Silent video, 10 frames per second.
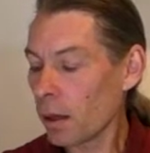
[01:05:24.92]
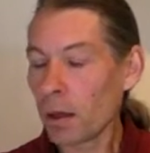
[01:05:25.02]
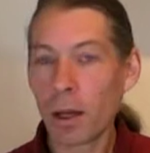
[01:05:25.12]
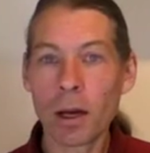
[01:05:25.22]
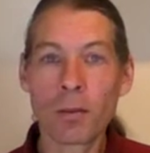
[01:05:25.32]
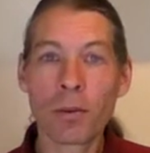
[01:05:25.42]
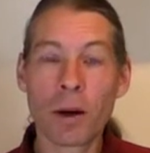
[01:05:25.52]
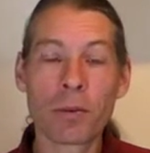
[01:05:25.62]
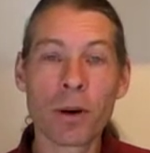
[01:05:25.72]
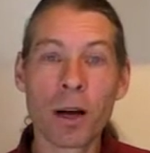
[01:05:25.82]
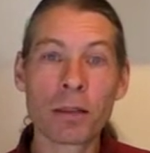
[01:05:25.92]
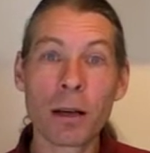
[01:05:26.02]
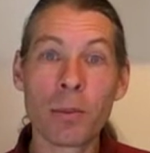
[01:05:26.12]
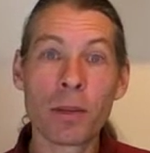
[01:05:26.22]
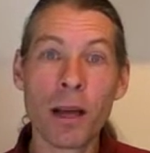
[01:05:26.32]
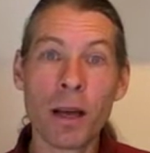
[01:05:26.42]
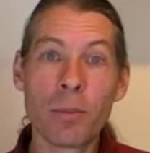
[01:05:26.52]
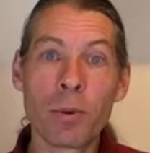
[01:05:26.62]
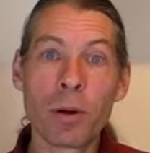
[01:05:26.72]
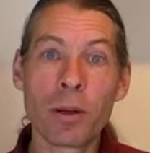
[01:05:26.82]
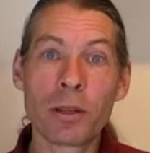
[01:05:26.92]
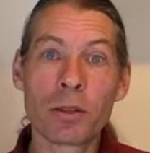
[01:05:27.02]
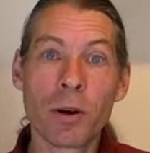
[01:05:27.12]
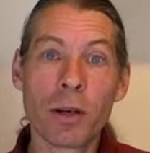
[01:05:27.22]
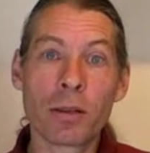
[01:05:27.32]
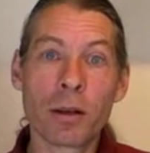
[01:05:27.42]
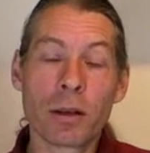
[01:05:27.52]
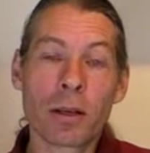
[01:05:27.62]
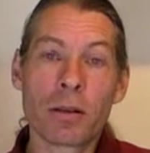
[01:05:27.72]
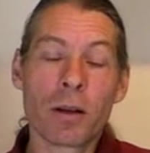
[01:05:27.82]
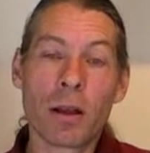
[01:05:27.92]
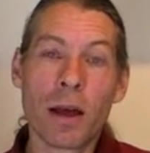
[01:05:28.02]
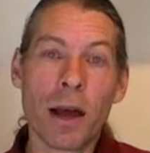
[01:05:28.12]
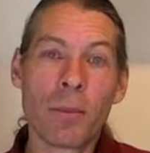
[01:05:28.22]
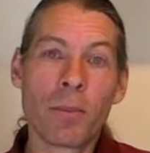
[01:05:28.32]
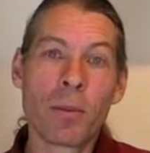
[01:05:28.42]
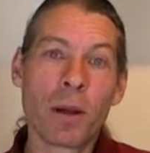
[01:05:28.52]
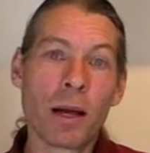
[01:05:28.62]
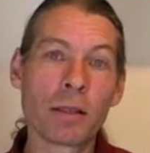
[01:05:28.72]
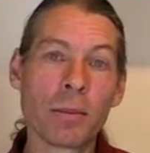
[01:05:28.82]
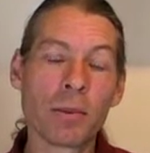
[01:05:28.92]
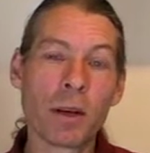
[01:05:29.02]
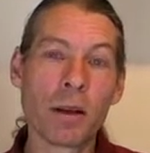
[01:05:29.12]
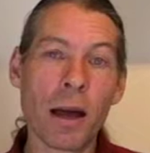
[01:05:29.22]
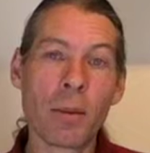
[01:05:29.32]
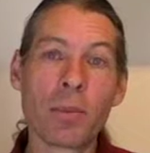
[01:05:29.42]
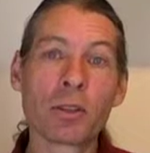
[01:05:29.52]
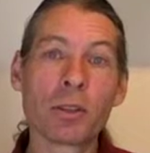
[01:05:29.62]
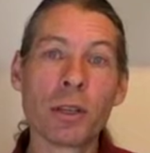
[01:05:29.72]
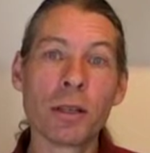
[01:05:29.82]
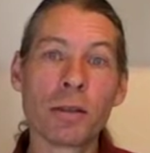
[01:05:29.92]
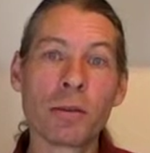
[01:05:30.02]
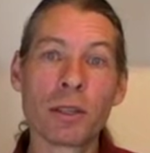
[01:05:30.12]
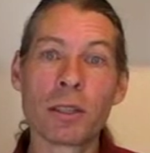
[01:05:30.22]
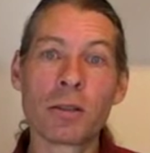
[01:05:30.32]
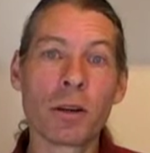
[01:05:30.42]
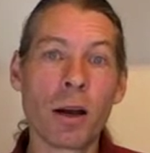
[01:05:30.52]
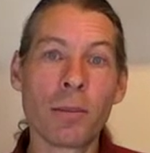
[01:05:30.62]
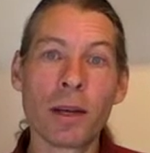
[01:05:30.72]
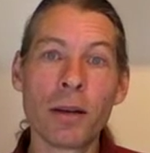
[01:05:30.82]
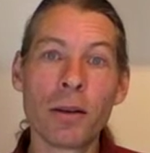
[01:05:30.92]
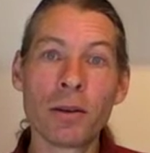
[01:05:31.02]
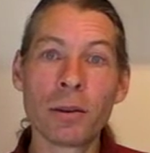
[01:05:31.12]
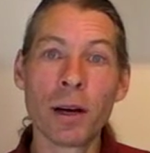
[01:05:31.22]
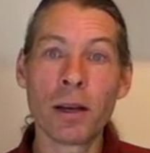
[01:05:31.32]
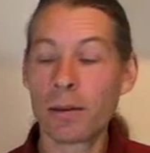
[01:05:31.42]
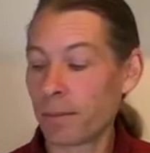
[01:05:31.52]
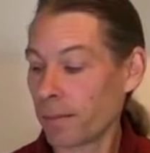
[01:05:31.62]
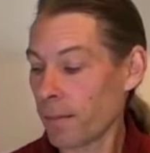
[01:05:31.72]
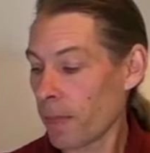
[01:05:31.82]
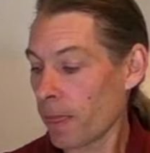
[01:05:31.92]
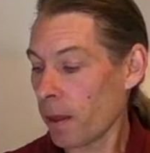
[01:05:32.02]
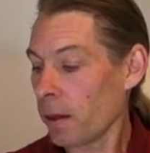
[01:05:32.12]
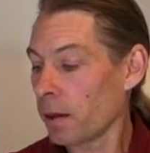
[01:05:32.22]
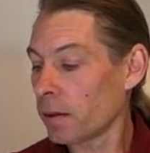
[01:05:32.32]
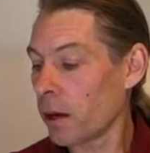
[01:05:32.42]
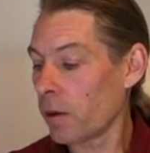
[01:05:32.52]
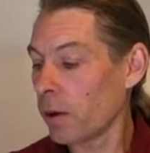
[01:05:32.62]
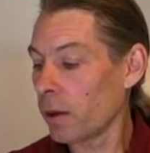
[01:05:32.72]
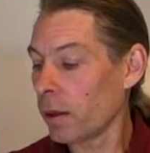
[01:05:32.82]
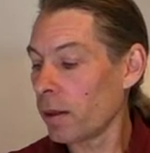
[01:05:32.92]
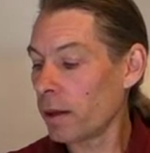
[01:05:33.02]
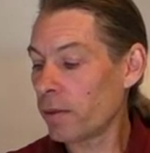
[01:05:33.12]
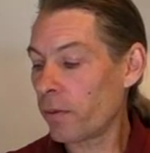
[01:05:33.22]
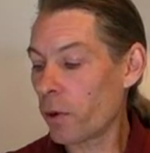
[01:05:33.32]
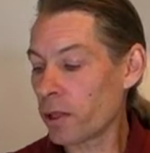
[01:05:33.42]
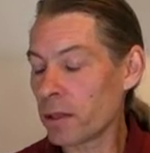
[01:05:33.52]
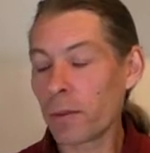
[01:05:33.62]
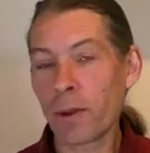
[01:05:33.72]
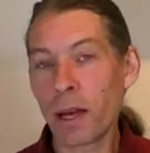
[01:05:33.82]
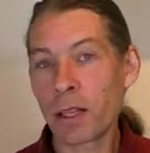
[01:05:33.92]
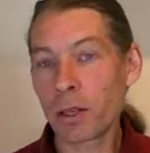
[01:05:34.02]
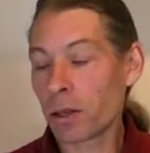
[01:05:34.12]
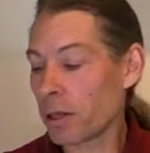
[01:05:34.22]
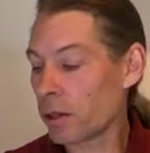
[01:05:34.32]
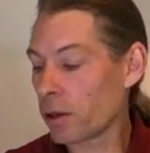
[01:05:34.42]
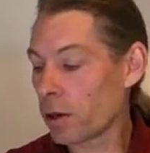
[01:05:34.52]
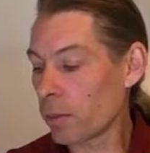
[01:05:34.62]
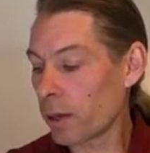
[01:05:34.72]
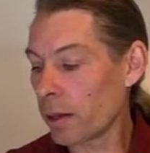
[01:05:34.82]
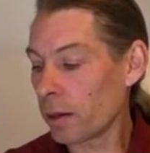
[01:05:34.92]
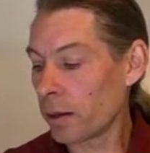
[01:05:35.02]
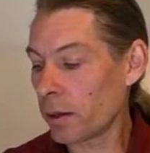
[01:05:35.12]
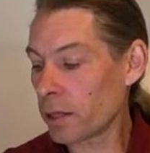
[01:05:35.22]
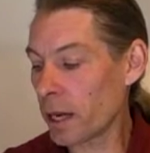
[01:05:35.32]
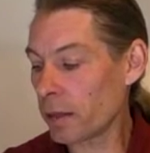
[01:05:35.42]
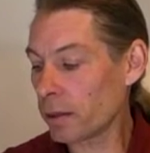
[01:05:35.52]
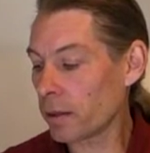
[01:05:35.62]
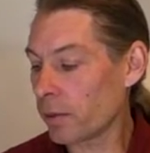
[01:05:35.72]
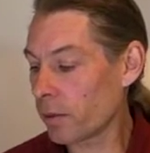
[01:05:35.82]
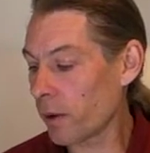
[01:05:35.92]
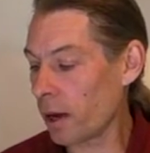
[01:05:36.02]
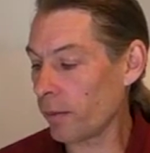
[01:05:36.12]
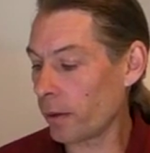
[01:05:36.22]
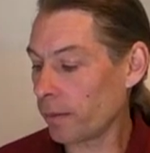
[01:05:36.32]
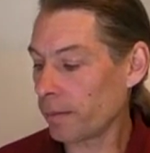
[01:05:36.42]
If a frost comes in April and destroys, kills all the apple blossoms on the apple trees, what's the tribe going to do, right? So these forces of nature determine their chances of survival.